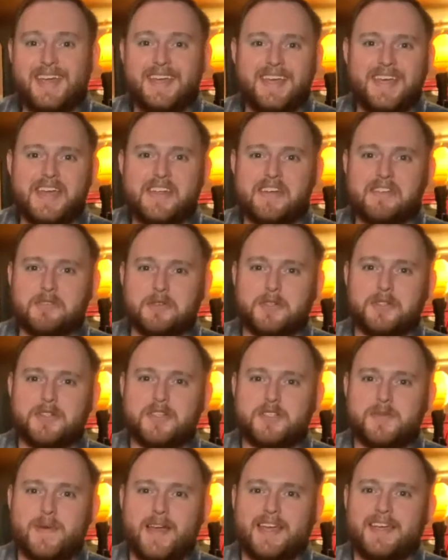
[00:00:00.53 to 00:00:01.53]
Hey there everyone,
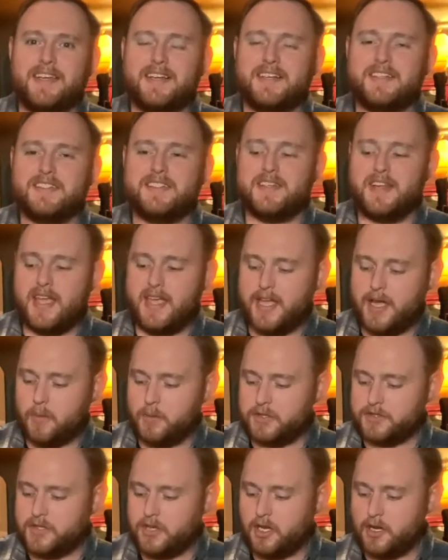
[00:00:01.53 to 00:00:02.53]
Kris Mak here, and today I
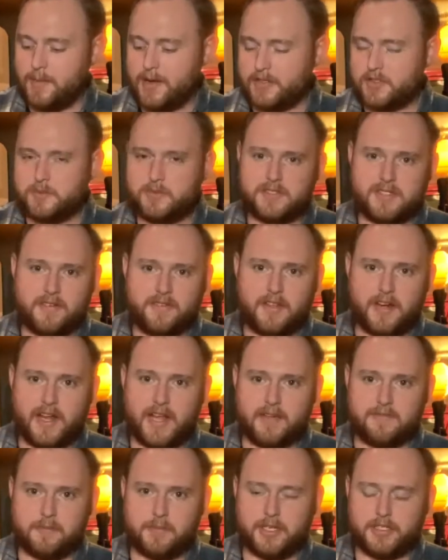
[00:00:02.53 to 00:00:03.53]
want to talk about some stuff that I
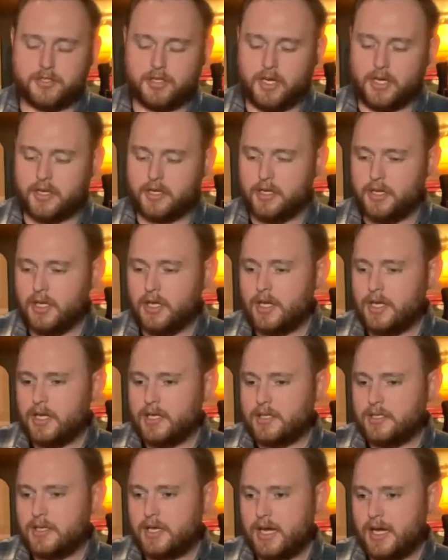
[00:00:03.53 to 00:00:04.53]
have in my truck.
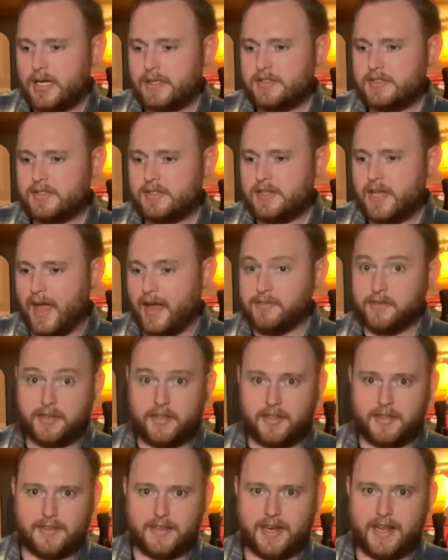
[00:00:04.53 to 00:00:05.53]
Not
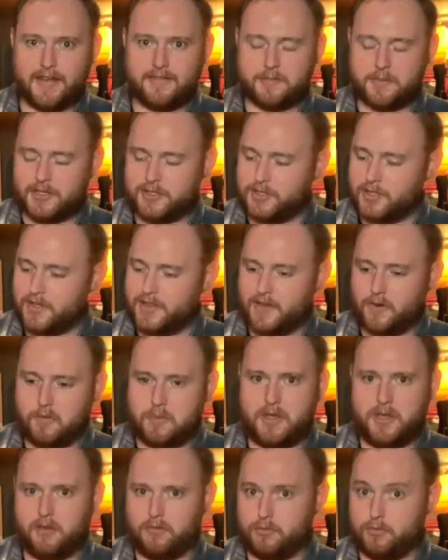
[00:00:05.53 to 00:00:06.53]
everything that I have in my truck, that would
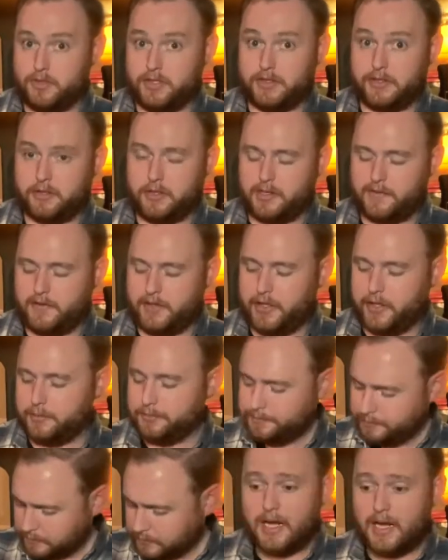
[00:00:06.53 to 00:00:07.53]
be a really long
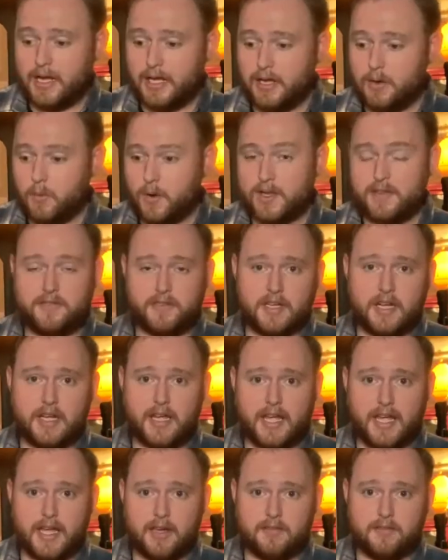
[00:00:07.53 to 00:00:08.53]
video. My wife and I
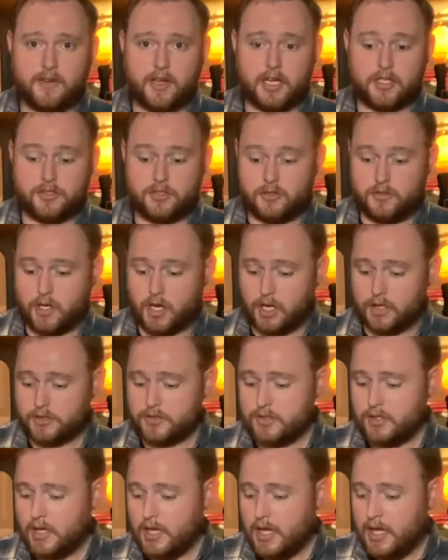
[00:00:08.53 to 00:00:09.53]
have two
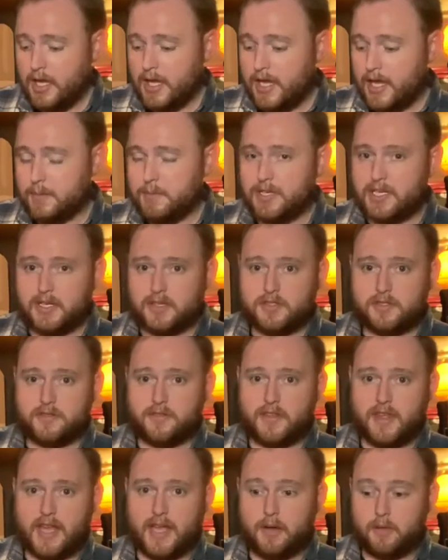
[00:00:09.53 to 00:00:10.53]
dogs, and because
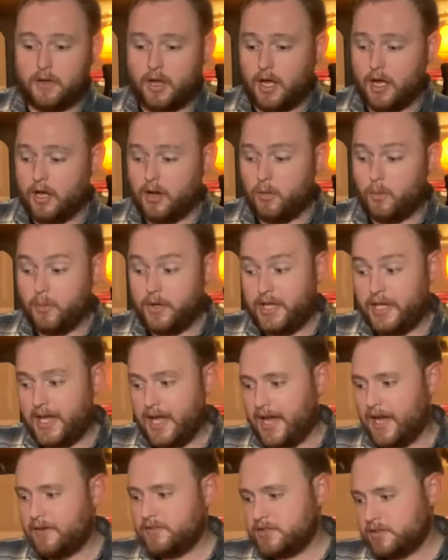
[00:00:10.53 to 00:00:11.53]
of that, we
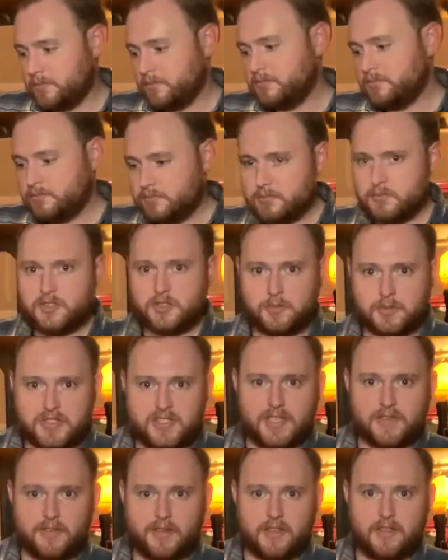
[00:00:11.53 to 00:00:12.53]
have some
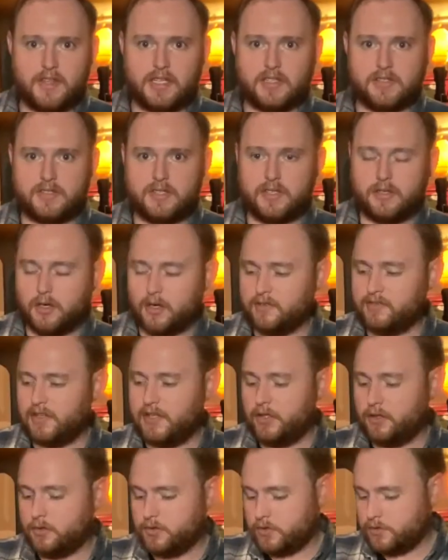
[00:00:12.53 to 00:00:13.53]
specific things in our
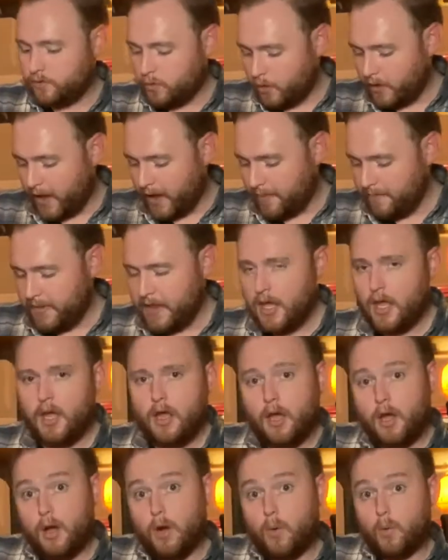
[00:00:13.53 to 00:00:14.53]
vehicles for that.
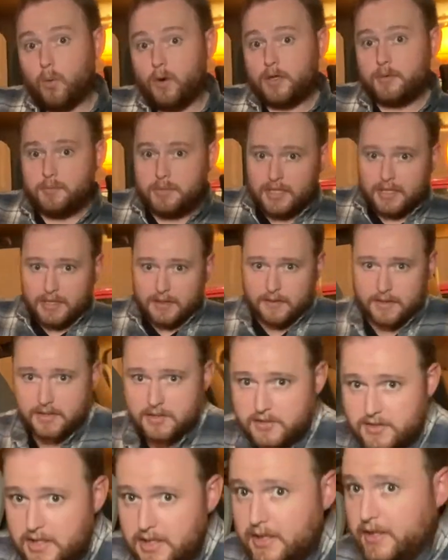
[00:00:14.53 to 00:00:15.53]
One being the seat